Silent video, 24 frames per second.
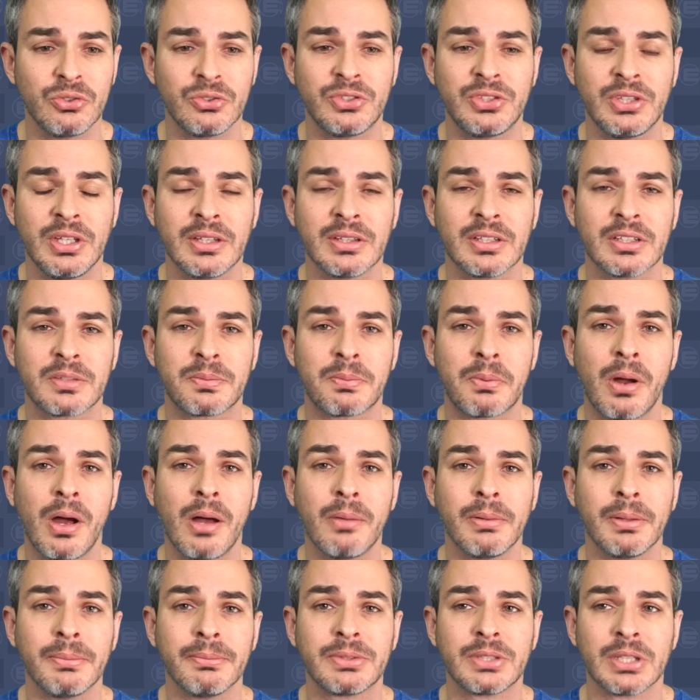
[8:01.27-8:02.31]
seeing these
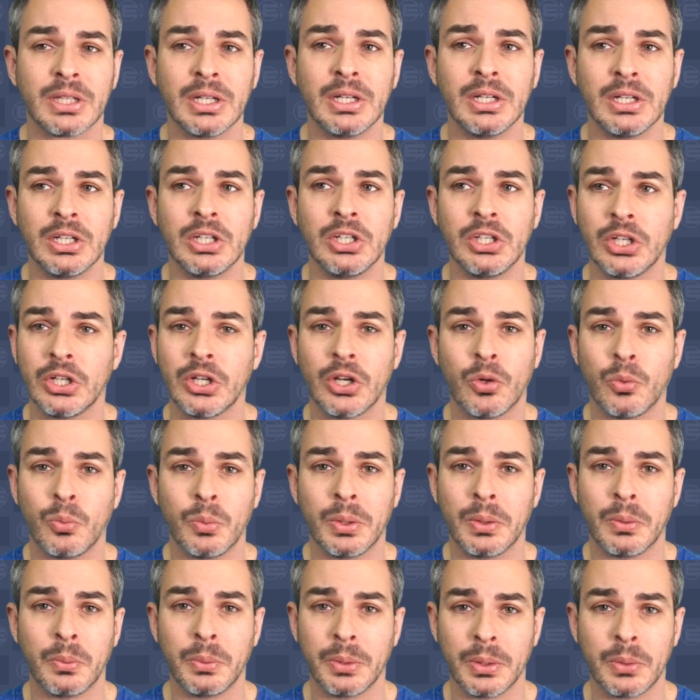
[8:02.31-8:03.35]
problems, you know,
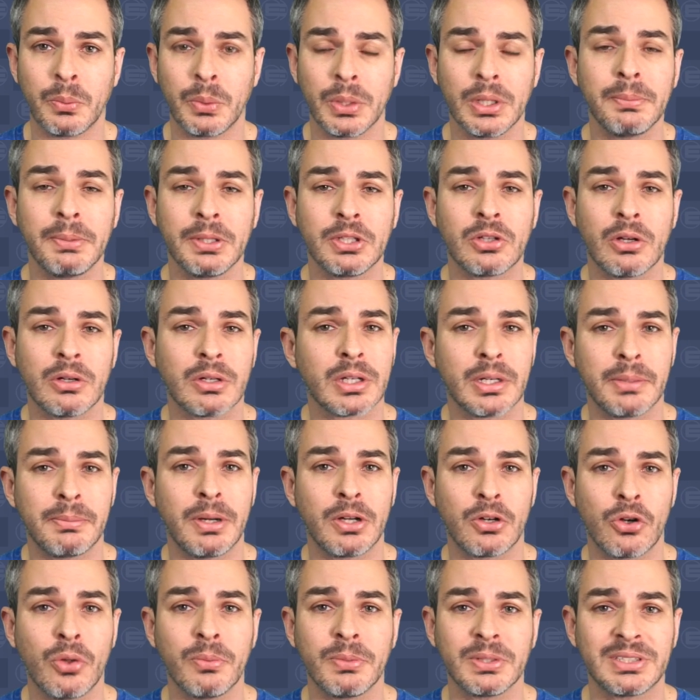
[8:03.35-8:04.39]
we'll be talking about
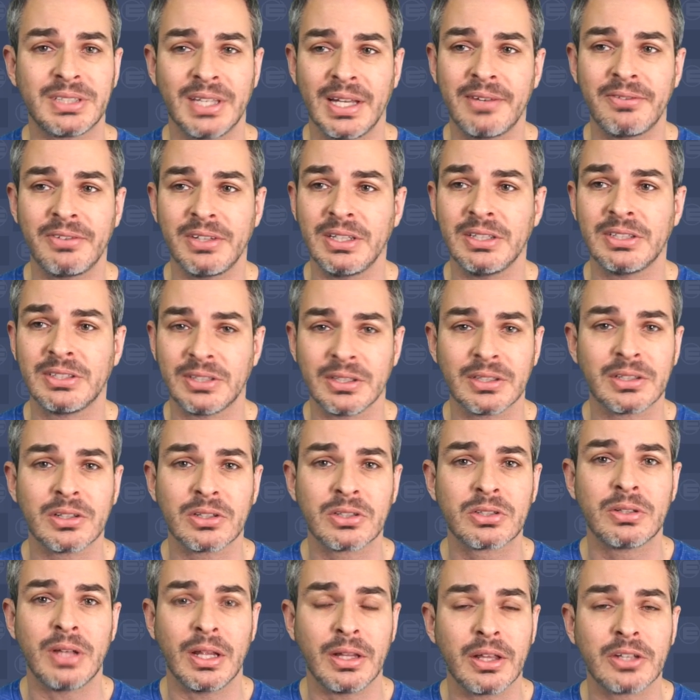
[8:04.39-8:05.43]
almost every
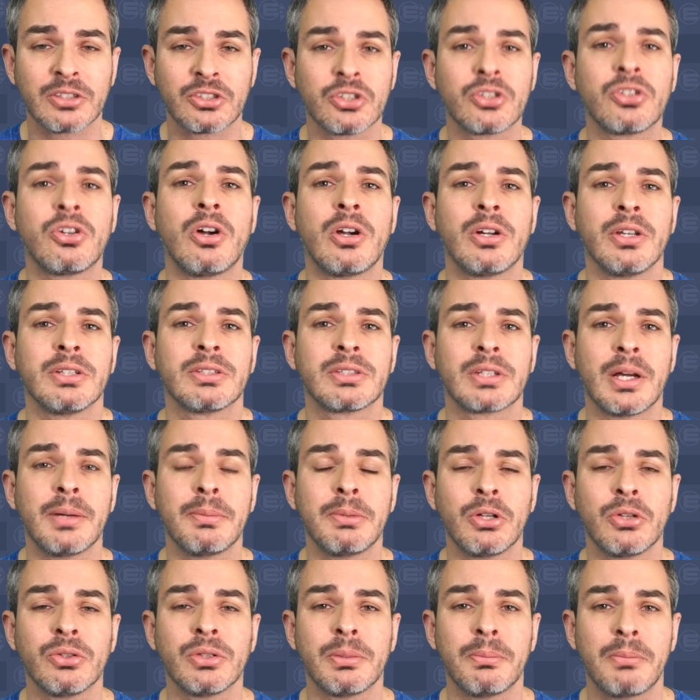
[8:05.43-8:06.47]
single electric car that's coming
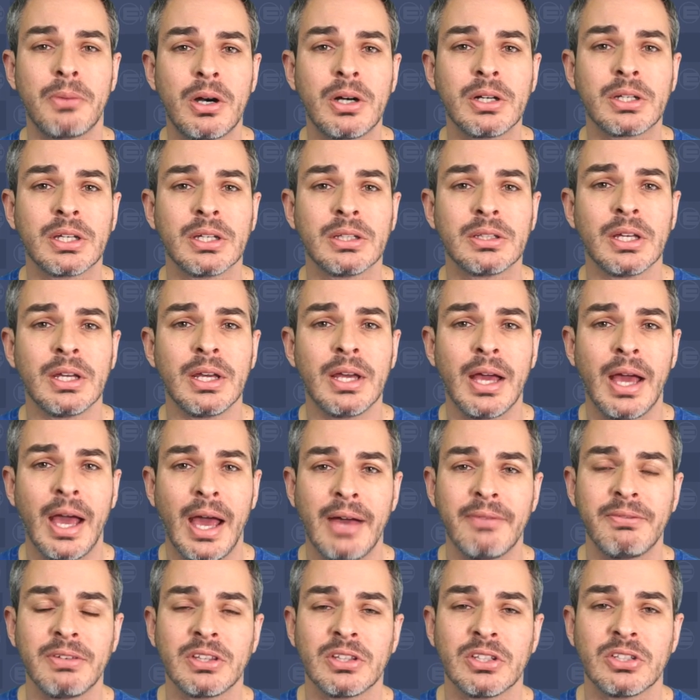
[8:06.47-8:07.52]
on the market
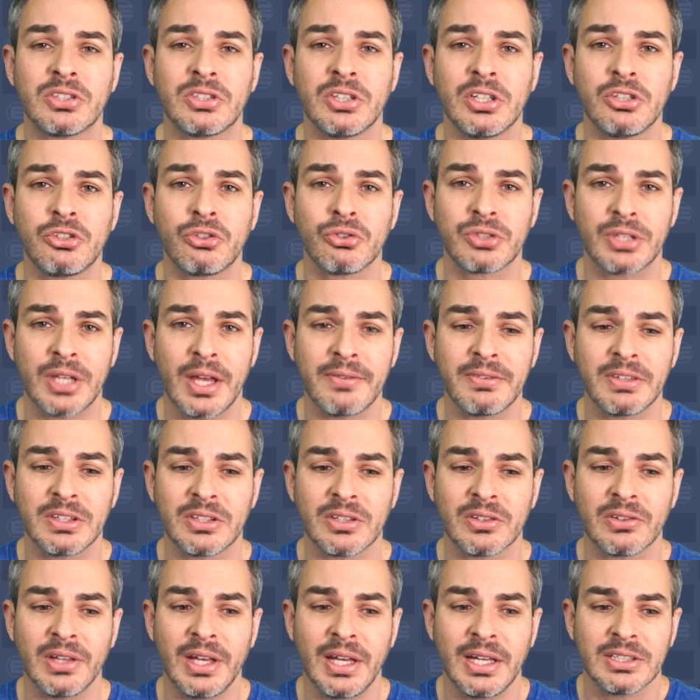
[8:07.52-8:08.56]
having these issues, having
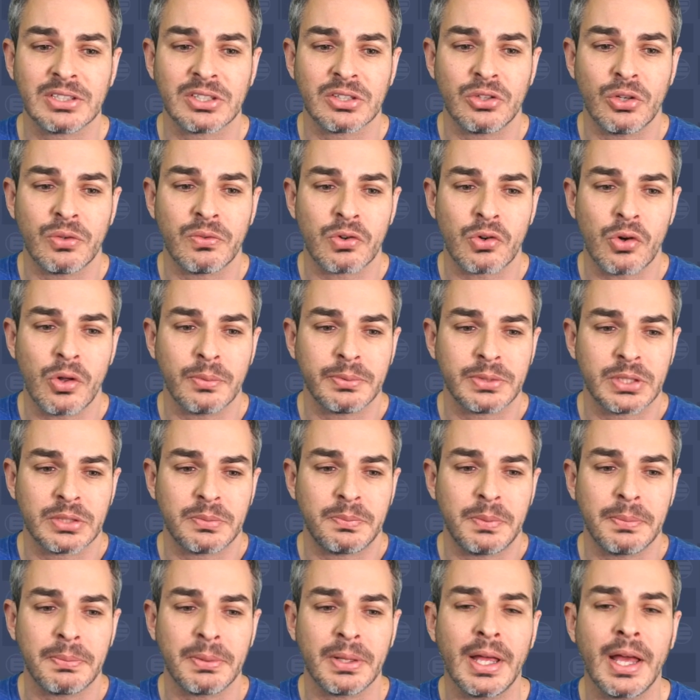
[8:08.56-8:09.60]
delays, and overall just
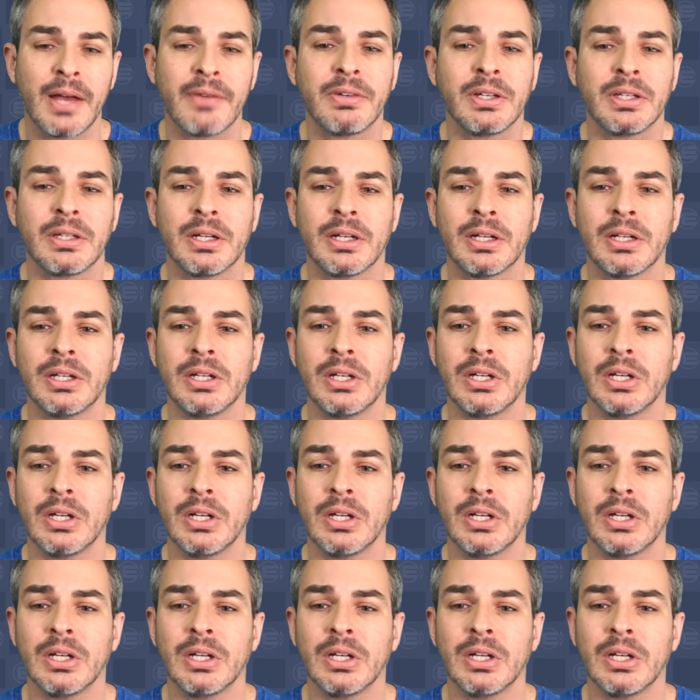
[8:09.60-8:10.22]
people having a